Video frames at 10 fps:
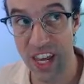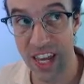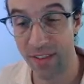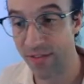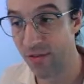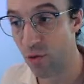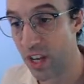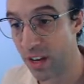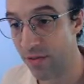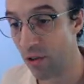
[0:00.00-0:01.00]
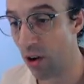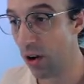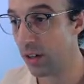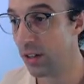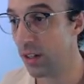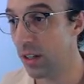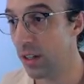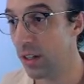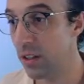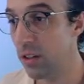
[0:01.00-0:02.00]
free frogs
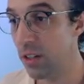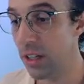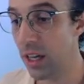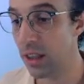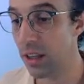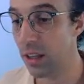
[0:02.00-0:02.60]
looking at the